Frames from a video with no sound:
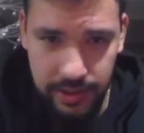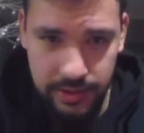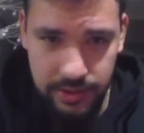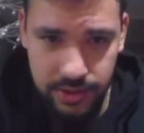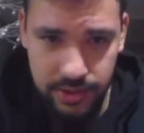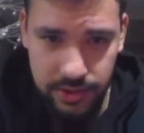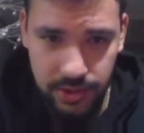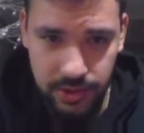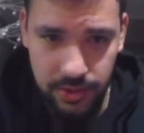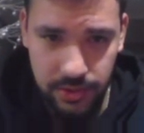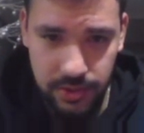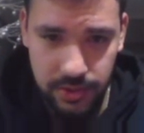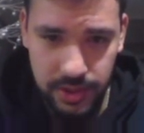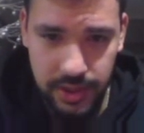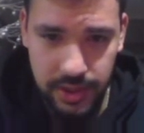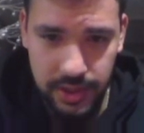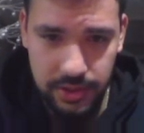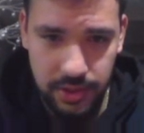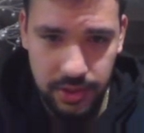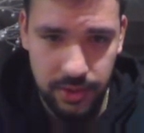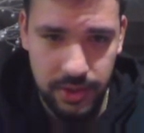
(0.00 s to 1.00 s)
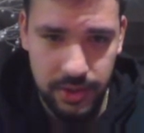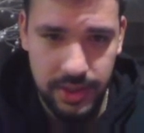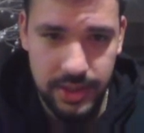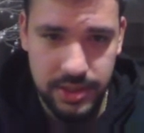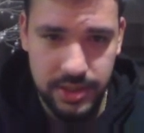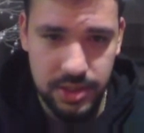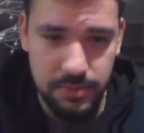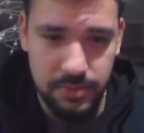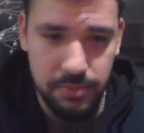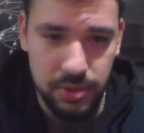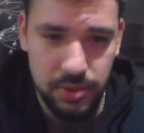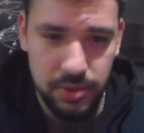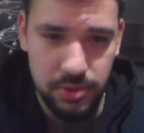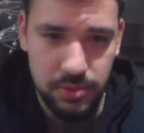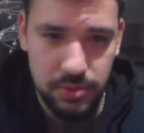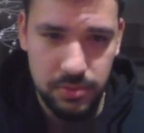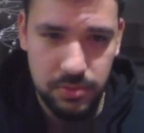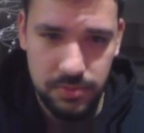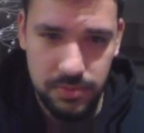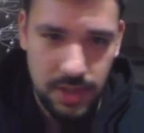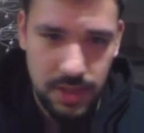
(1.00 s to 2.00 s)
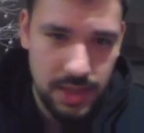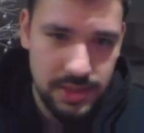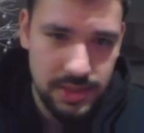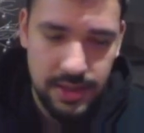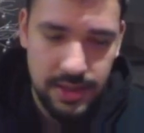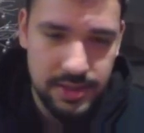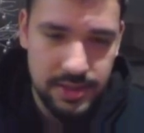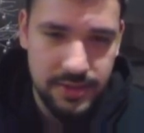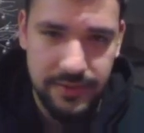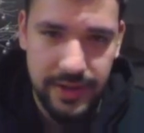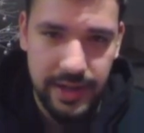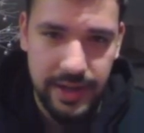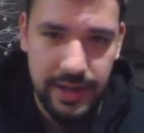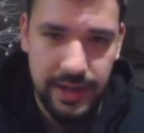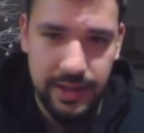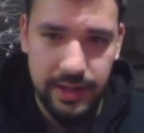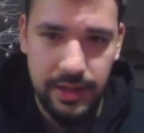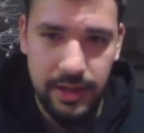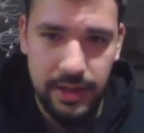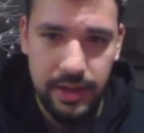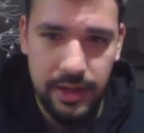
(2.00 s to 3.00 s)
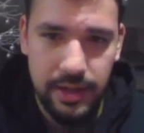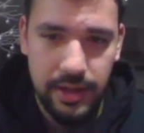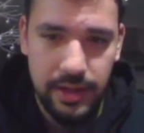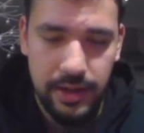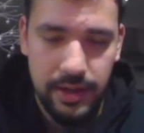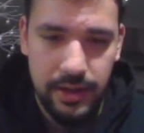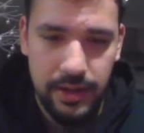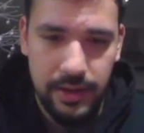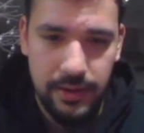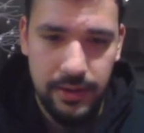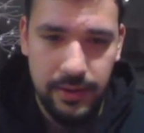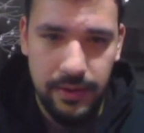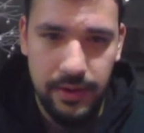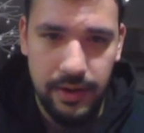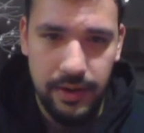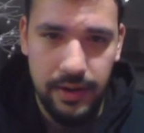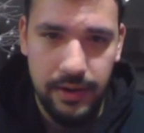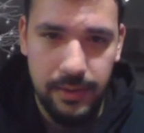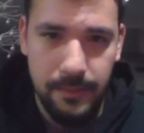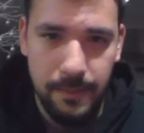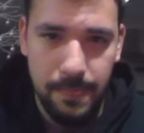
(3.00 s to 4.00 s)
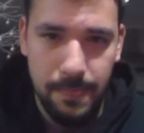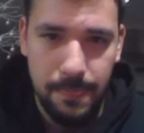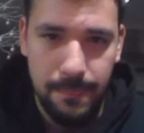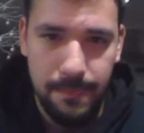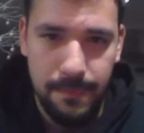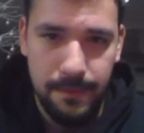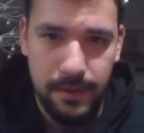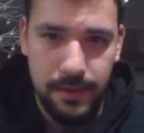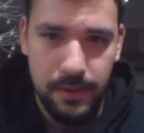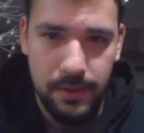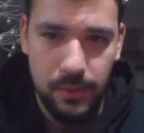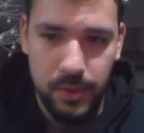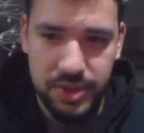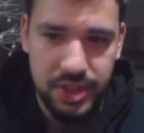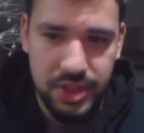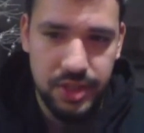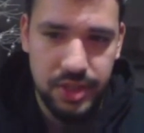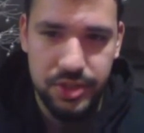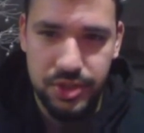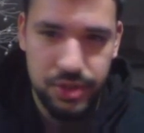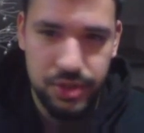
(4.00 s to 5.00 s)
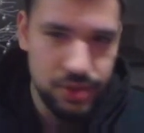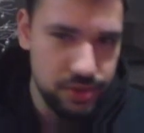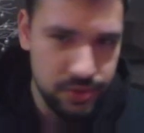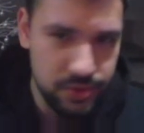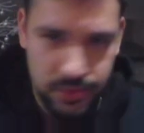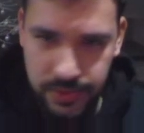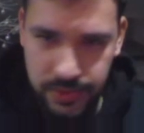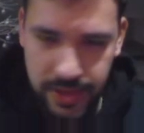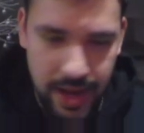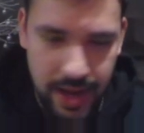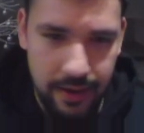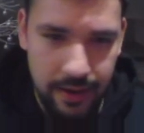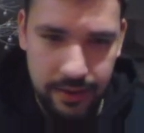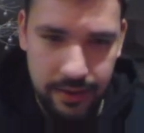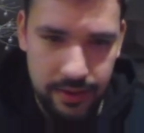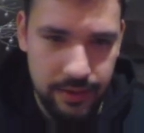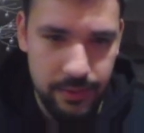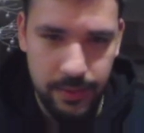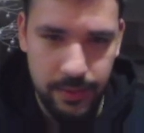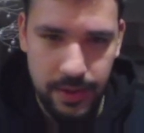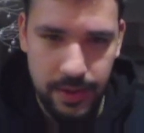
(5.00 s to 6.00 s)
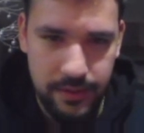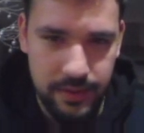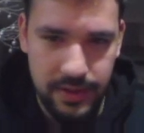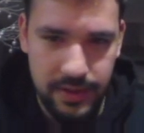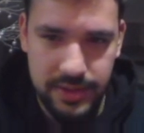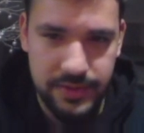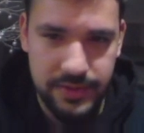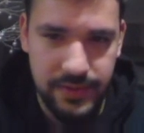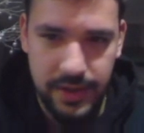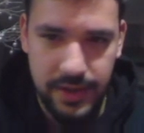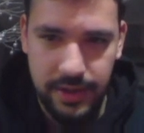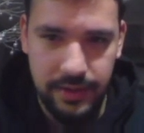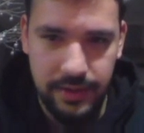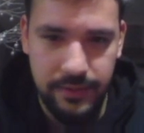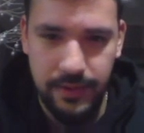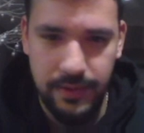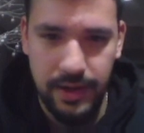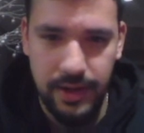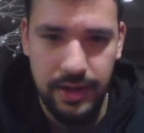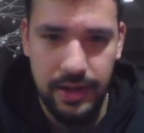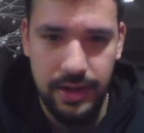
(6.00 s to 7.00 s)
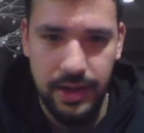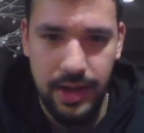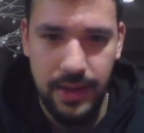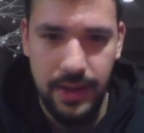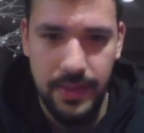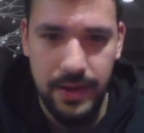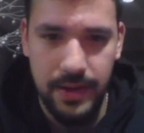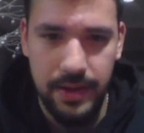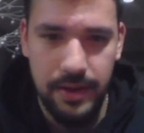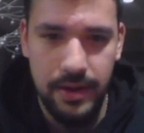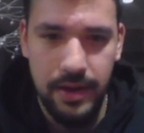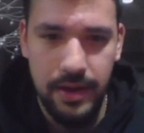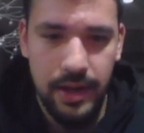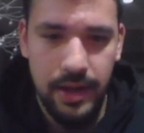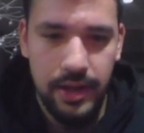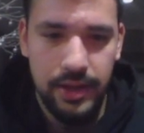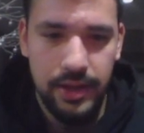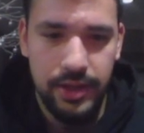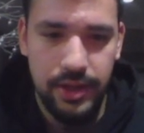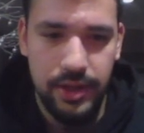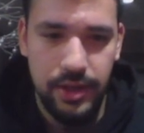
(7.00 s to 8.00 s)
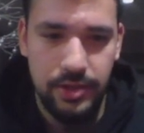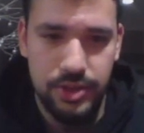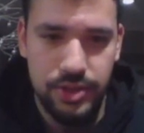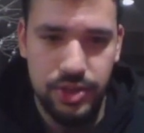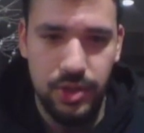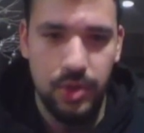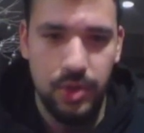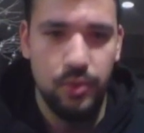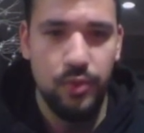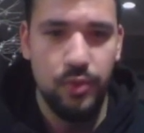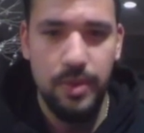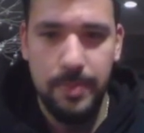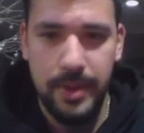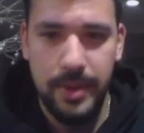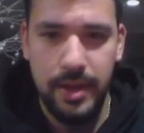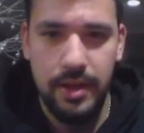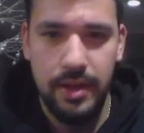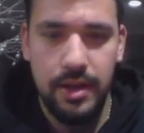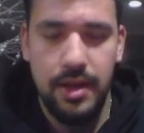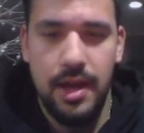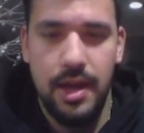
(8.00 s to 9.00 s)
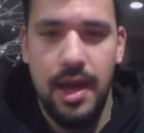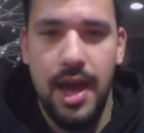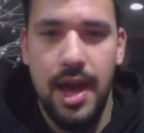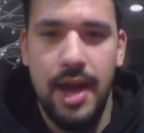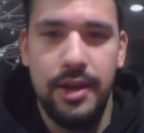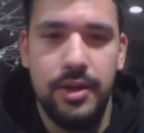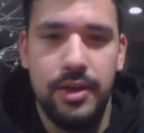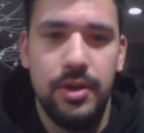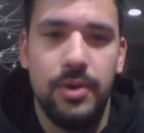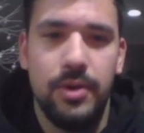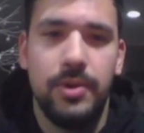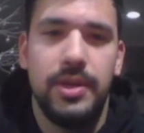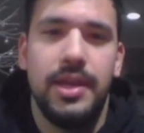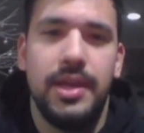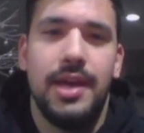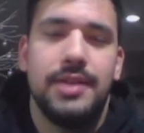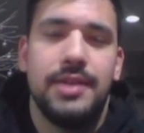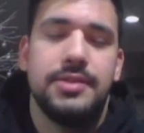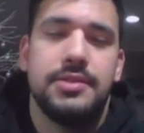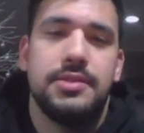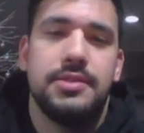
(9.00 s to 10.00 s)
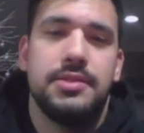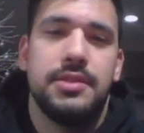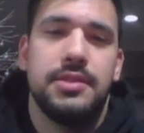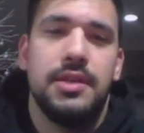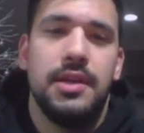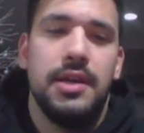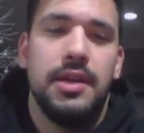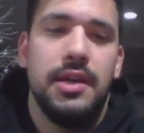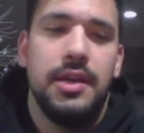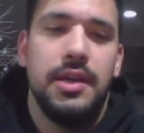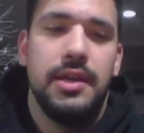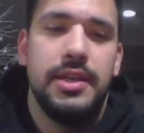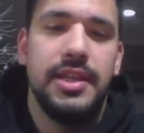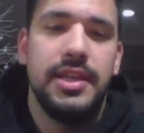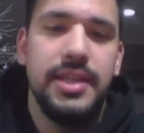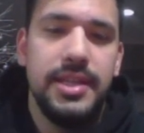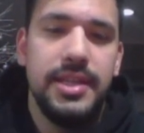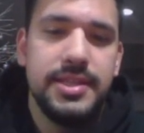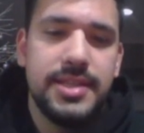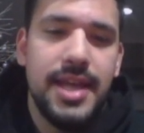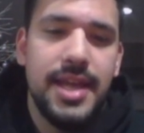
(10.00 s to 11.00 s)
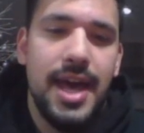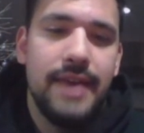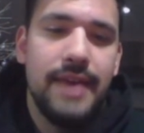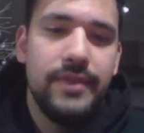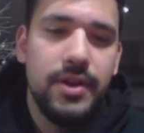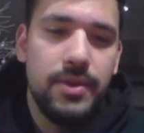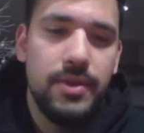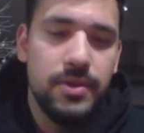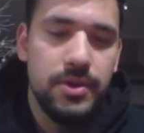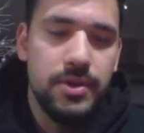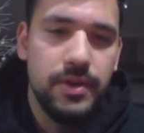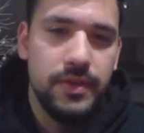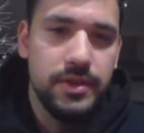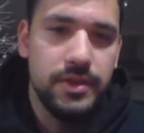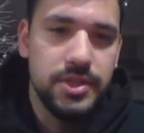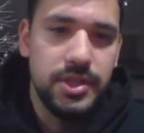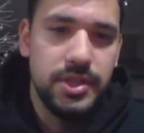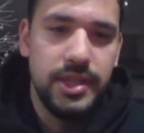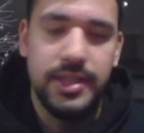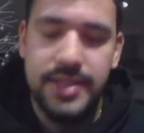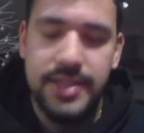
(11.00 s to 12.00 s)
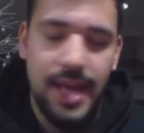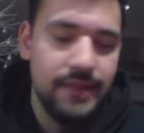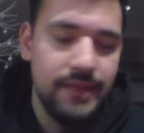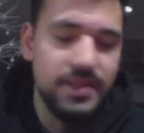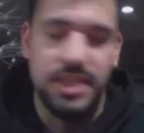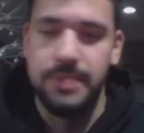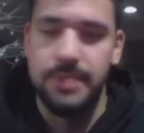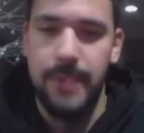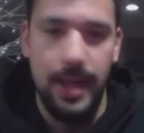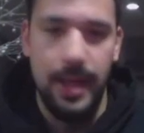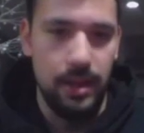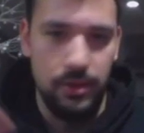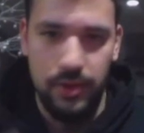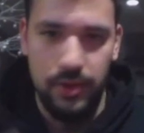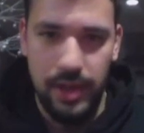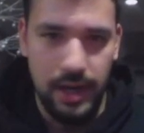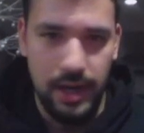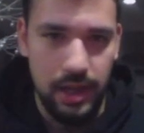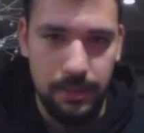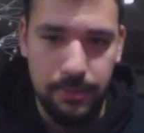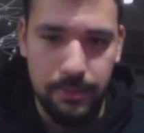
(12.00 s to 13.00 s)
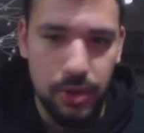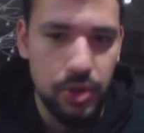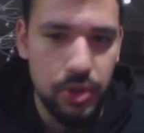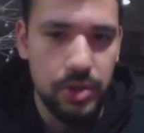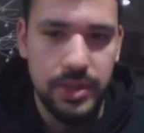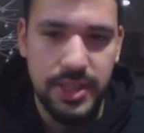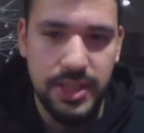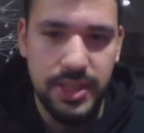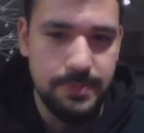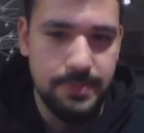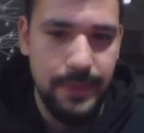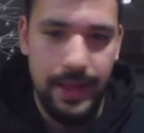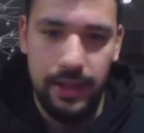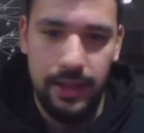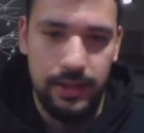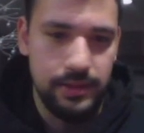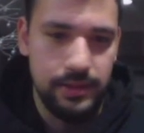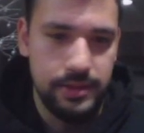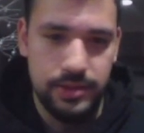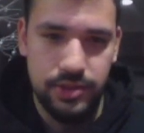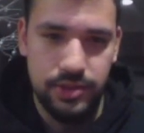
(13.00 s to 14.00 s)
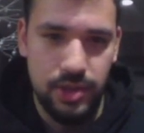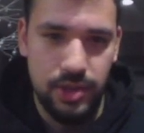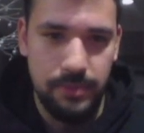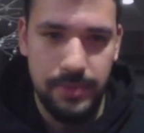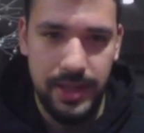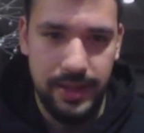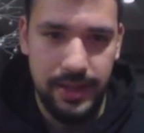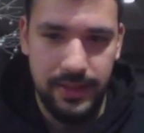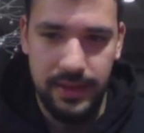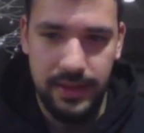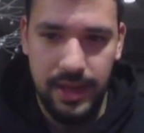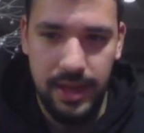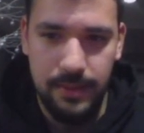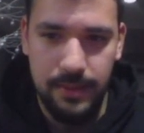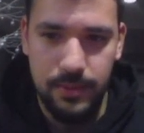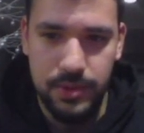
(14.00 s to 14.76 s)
So he gets his blue. I say that's fine, right? But what is he gonna search into? Carrot or whatever? That's fine, right? And then here just start ripping. I know he needs to have another of this. He needs to have a spell or like a Pearly spell to start playing the game.